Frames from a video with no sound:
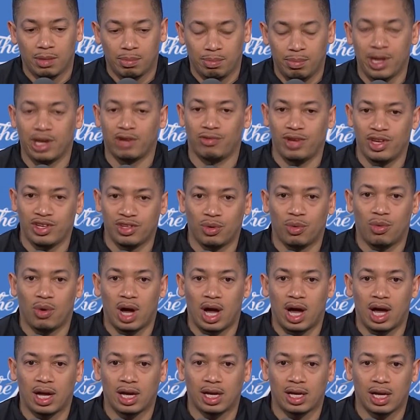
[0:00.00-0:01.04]
big reason
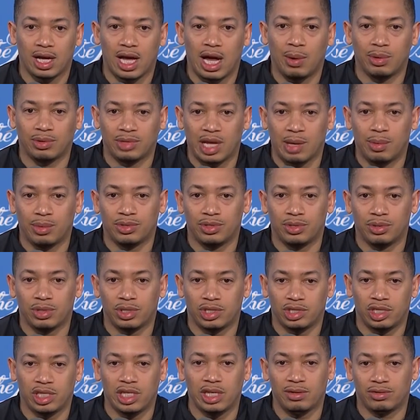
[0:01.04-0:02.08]
why I was able to
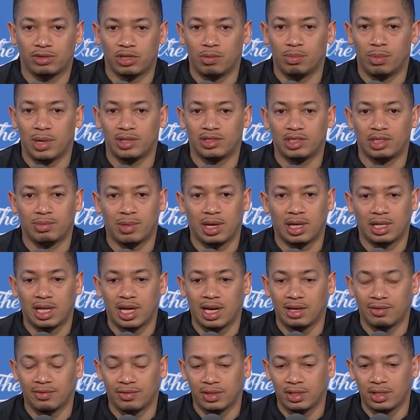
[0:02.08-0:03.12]
achieve so much in my
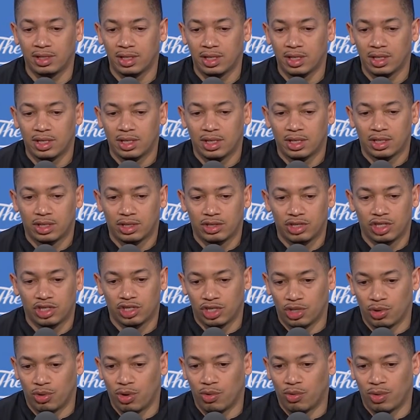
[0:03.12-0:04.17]
life. And
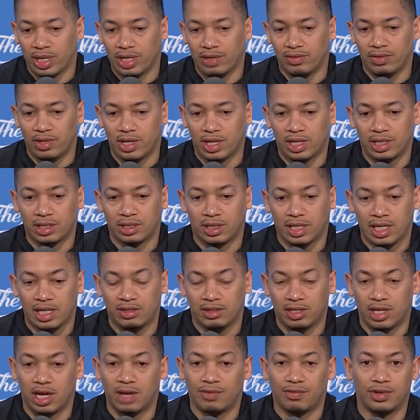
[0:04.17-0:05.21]
just knowing what he's
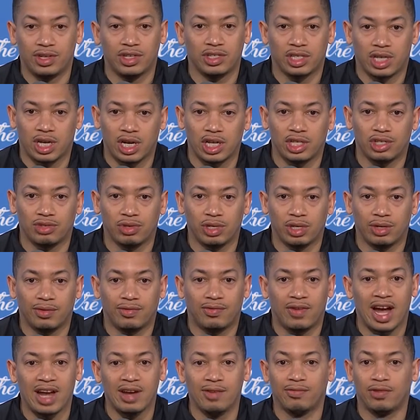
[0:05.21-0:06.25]
done for this country, of
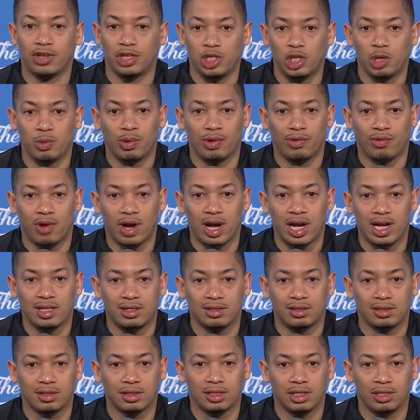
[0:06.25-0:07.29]
fighting for human
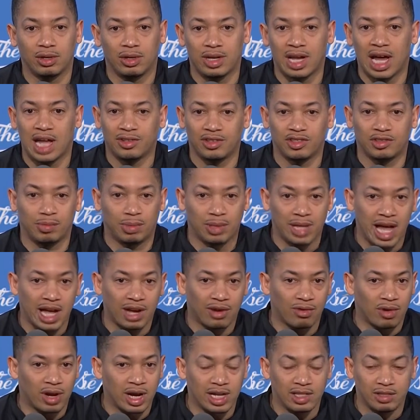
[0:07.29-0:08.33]
rights, you know, not just
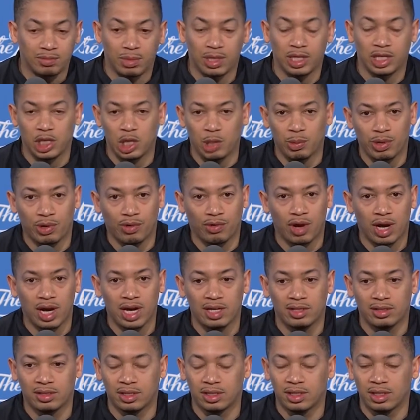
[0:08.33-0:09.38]
black rights, but human
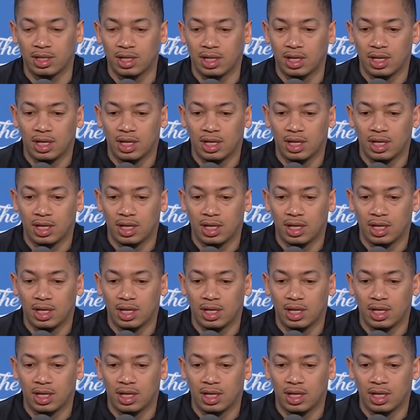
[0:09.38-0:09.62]
rights, and